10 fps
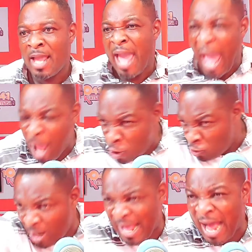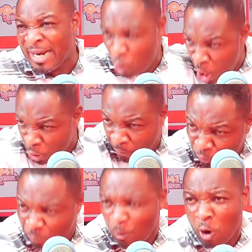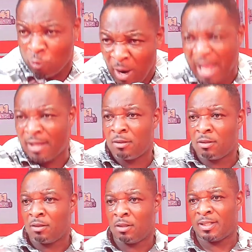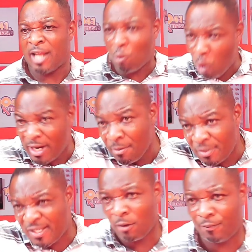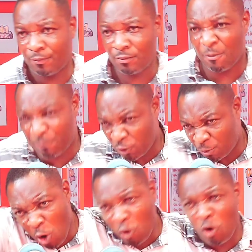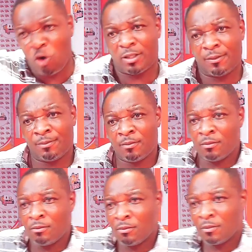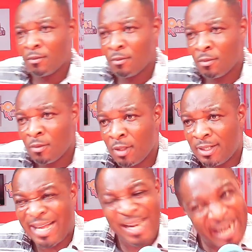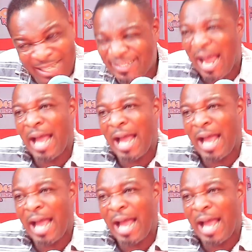I don't know. You are the god of football, no? Mm-hmm. The god himself, the football god, the creator,